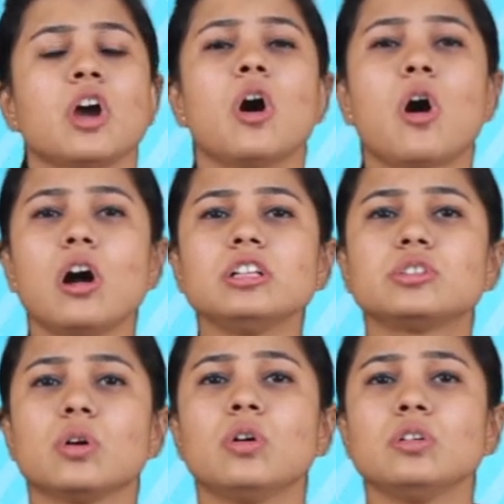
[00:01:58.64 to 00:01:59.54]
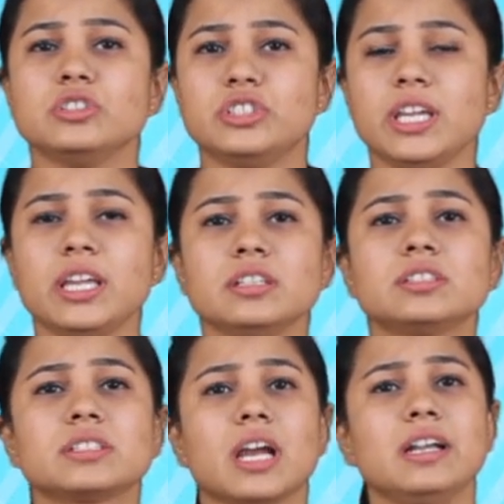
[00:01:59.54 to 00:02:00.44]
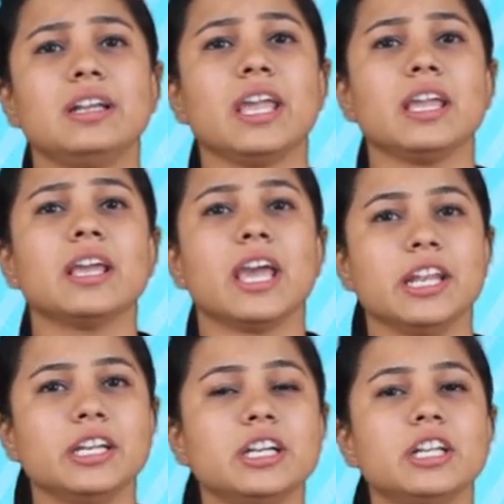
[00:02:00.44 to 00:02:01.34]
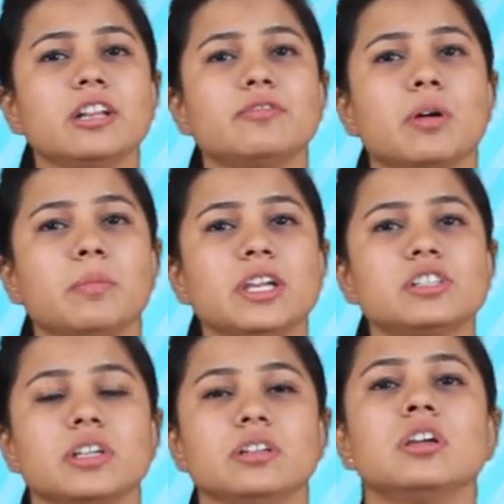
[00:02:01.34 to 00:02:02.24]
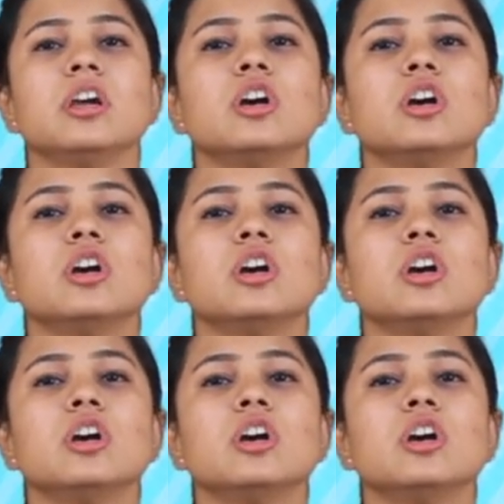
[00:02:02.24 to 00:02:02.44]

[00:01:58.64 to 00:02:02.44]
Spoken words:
Also, genes contain heredity information